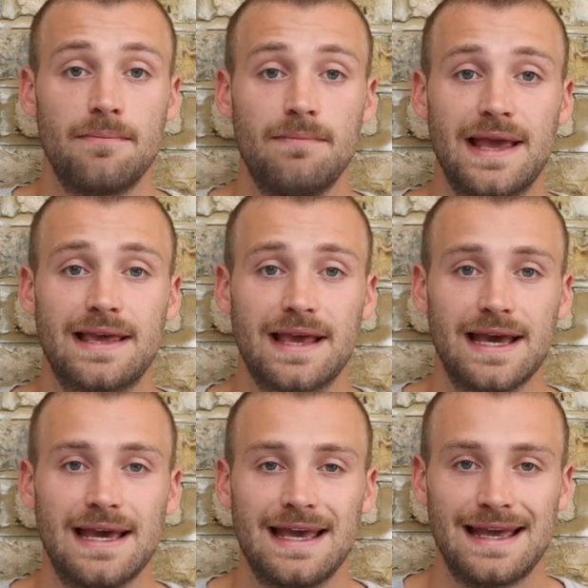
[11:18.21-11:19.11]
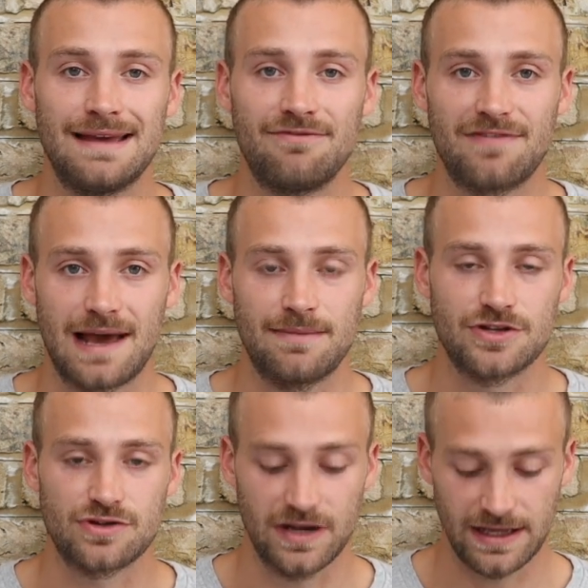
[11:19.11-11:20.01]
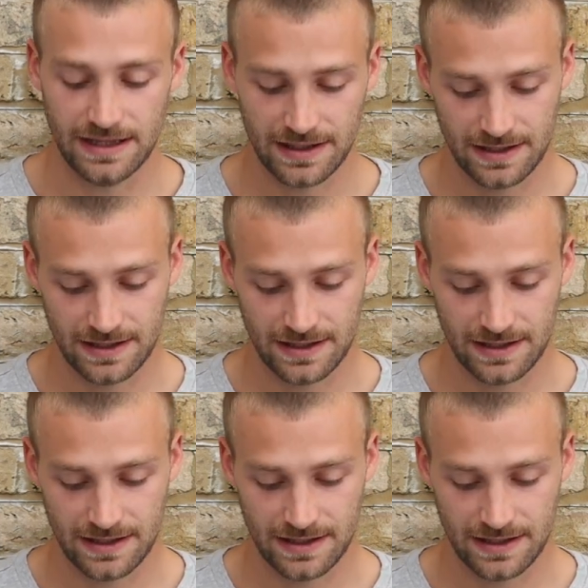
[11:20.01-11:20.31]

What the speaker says: making it inflammatory.